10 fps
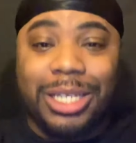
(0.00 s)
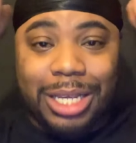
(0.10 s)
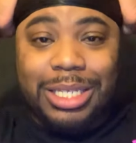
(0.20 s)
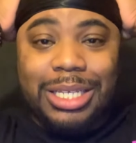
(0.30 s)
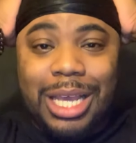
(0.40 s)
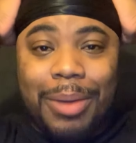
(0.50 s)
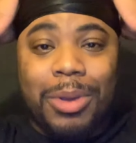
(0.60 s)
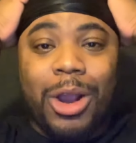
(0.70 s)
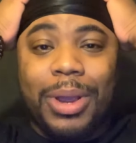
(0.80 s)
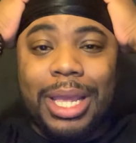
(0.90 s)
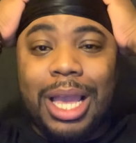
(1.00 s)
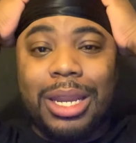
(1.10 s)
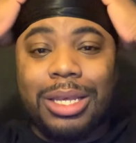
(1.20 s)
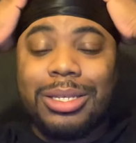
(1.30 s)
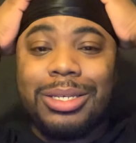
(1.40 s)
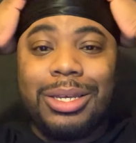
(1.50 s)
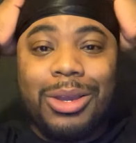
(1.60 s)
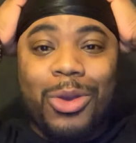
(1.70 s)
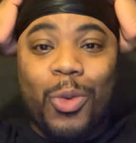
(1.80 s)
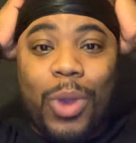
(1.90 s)
y'all see, I'm already kind of
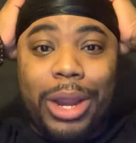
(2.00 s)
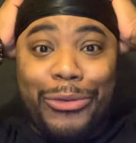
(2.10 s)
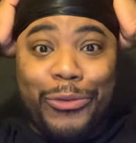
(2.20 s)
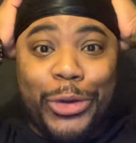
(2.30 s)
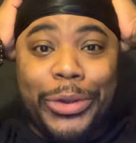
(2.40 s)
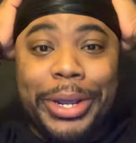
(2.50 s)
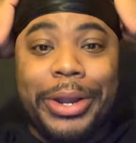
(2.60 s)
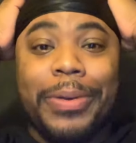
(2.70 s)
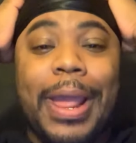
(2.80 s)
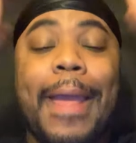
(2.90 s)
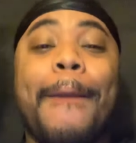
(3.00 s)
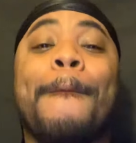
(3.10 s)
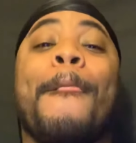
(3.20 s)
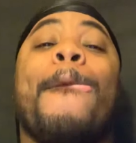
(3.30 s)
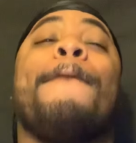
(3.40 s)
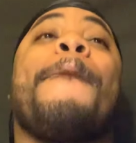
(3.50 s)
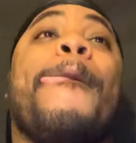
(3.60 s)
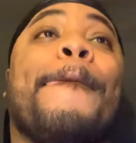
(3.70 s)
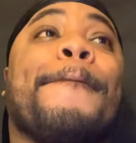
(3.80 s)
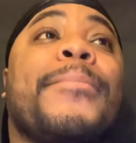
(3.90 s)
ready for it, okay?
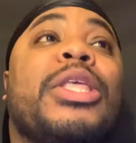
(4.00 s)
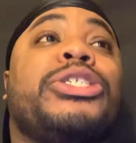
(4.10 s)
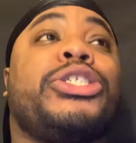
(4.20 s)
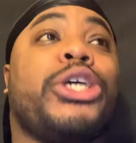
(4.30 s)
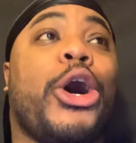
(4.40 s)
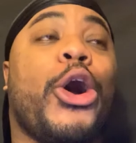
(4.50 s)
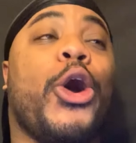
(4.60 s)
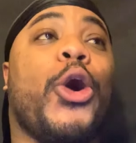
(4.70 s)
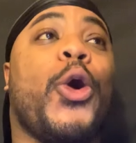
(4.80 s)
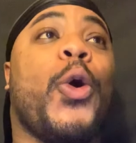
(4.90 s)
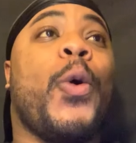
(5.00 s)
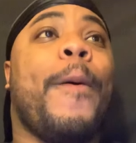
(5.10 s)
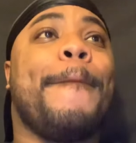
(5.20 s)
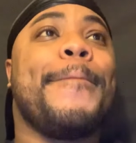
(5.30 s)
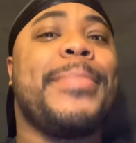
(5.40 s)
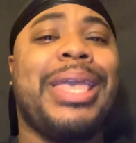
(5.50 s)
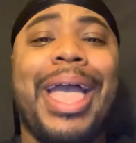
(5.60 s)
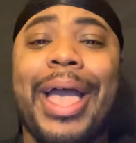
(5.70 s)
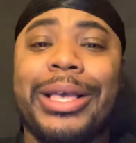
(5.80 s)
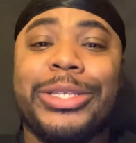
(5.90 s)
So
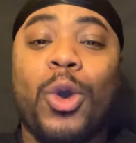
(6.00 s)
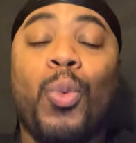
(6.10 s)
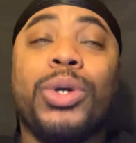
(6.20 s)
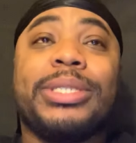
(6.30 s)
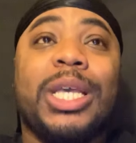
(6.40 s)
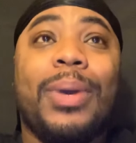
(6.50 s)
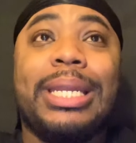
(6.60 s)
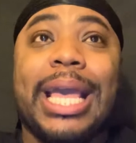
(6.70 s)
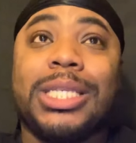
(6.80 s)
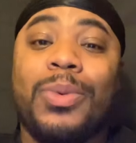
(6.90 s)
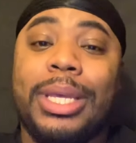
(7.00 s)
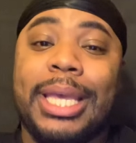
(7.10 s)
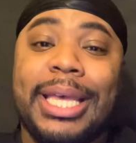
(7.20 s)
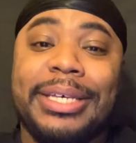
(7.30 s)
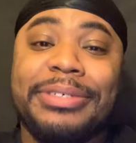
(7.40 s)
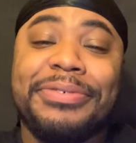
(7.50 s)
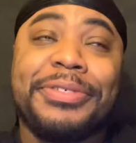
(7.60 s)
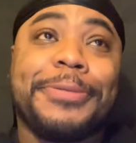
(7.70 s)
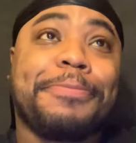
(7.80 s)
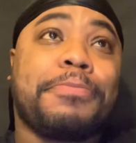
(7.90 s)
yeah, so we'll see what next week
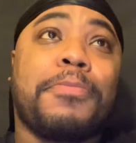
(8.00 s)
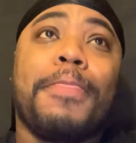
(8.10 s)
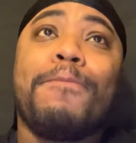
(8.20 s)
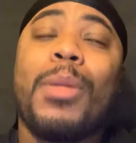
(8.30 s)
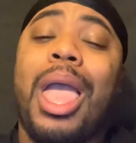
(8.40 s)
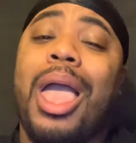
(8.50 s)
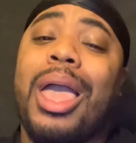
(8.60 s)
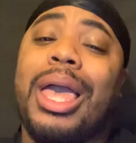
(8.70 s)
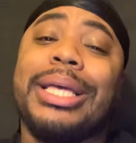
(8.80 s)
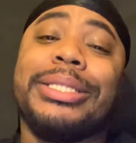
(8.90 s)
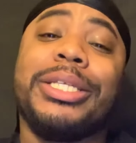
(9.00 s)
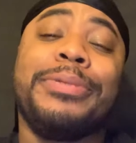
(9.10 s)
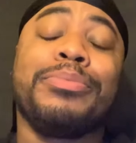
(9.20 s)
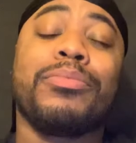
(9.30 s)
gives. And